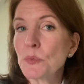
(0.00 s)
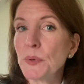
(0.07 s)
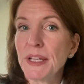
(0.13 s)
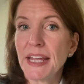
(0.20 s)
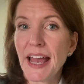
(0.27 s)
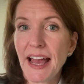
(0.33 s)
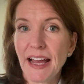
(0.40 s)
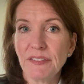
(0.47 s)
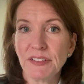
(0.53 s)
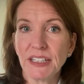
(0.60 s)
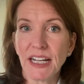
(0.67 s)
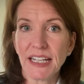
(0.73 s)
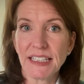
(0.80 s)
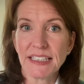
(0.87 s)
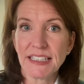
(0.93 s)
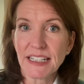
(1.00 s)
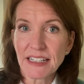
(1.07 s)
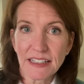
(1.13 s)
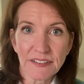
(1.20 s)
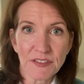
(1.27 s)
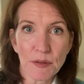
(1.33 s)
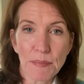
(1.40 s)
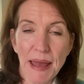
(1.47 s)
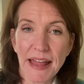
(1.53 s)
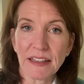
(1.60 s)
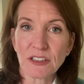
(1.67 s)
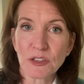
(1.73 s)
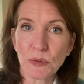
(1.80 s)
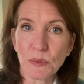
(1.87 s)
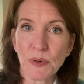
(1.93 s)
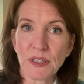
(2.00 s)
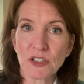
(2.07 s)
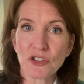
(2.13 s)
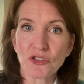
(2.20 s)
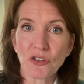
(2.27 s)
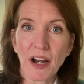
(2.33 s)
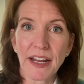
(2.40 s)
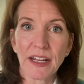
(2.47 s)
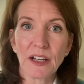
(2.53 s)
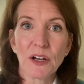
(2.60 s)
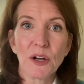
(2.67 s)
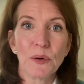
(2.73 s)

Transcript: we have an idea of the balance we want to strike.